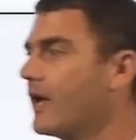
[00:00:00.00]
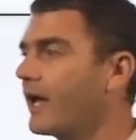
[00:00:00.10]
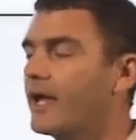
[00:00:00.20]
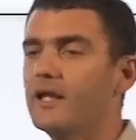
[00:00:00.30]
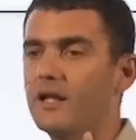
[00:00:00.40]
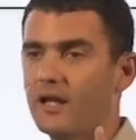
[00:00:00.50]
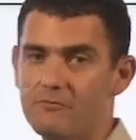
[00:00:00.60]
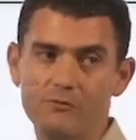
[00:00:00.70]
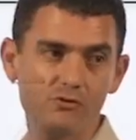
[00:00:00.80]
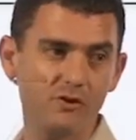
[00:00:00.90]
A regular
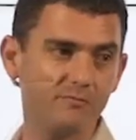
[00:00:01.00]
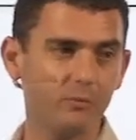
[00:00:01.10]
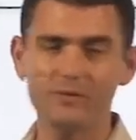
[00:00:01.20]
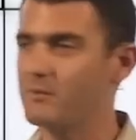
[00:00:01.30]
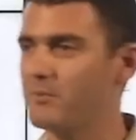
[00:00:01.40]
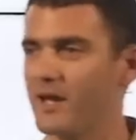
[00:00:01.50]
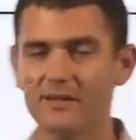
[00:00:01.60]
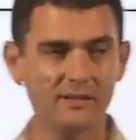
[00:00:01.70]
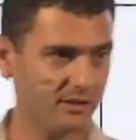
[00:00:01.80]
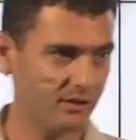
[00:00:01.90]
refugee from
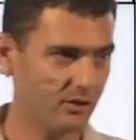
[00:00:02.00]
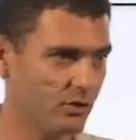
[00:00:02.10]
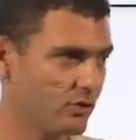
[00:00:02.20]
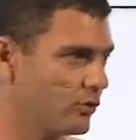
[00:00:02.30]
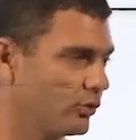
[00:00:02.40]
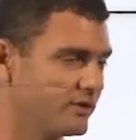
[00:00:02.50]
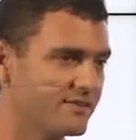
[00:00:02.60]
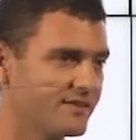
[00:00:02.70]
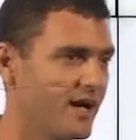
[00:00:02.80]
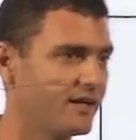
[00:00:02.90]
Tibet,
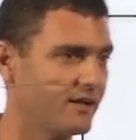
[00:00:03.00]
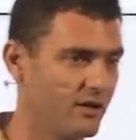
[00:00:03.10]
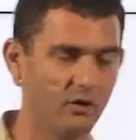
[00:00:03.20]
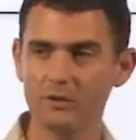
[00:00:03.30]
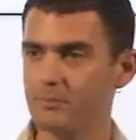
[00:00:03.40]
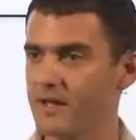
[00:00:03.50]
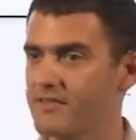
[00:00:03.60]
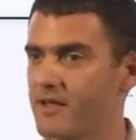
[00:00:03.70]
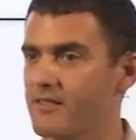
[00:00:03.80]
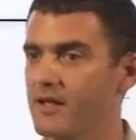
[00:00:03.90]
Kurdistan, all the
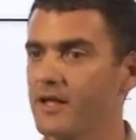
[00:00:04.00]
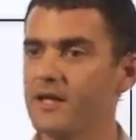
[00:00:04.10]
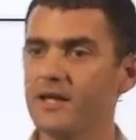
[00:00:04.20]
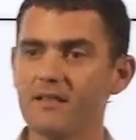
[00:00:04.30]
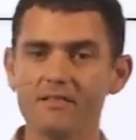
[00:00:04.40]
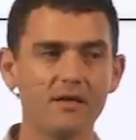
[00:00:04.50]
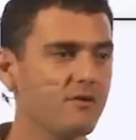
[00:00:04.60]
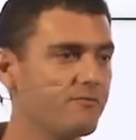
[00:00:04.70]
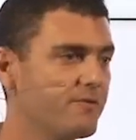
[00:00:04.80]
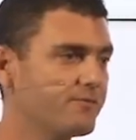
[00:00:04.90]
places, he gets
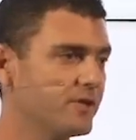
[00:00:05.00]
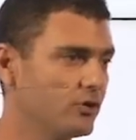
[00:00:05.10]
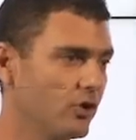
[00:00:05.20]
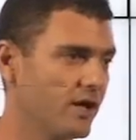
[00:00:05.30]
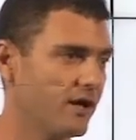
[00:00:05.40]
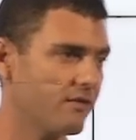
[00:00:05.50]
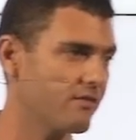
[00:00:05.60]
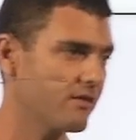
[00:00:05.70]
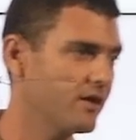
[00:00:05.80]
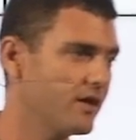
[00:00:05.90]

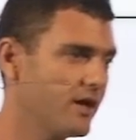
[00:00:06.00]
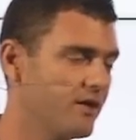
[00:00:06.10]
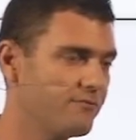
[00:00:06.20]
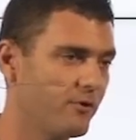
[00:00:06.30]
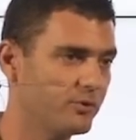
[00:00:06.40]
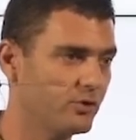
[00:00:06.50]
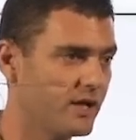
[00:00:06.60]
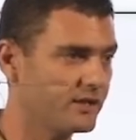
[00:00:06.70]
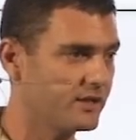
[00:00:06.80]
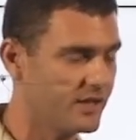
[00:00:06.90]
$50 from the
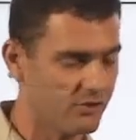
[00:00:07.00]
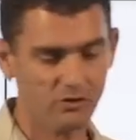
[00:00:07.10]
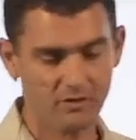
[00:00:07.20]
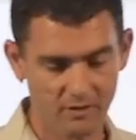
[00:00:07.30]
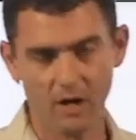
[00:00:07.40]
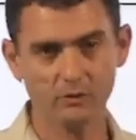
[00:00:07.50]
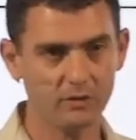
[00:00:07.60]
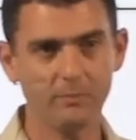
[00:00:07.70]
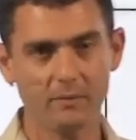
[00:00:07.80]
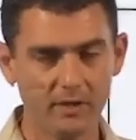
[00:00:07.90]
United Nations,
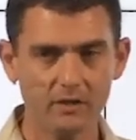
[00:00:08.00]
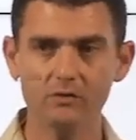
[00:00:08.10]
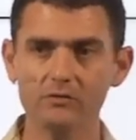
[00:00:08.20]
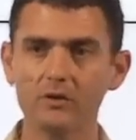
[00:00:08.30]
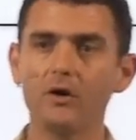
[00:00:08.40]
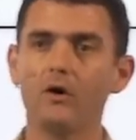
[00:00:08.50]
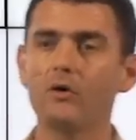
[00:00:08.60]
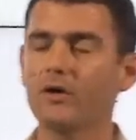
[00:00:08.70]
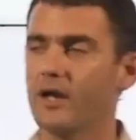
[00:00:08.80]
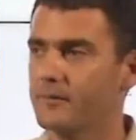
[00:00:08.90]
counted by millions,
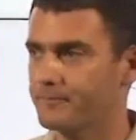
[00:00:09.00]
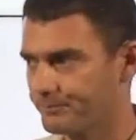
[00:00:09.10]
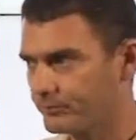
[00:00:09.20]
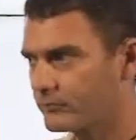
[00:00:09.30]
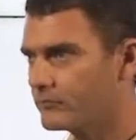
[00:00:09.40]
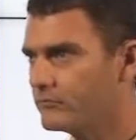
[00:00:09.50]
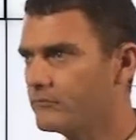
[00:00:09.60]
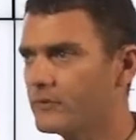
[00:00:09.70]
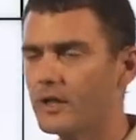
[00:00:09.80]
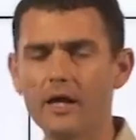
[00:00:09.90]
okay?
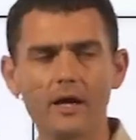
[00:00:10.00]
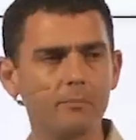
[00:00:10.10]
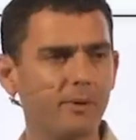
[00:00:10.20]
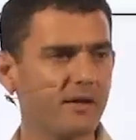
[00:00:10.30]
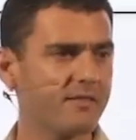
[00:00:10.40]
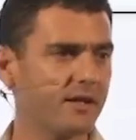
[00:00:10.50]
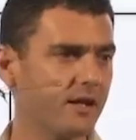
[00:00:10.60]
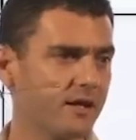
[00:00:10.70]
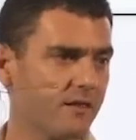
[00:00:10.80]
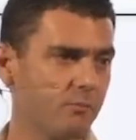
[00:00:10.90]
A
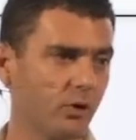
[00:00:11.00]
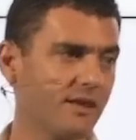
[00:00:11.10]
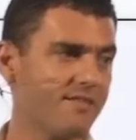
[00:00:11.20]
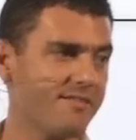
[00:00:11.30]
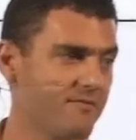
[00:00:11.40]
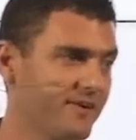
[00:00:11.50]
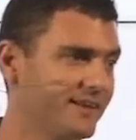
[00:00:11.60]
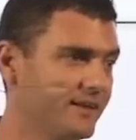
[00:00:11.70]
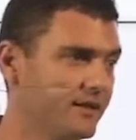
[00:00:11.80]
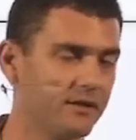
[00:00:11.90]
Palestinian gets more than
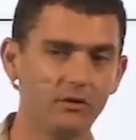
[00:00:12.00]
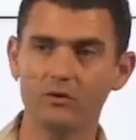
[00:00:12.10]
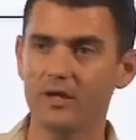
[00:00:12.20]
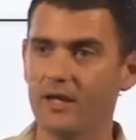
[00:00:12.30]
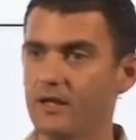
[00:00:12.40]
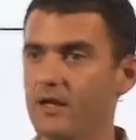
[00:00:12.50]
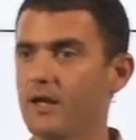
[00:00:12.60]
70, okay?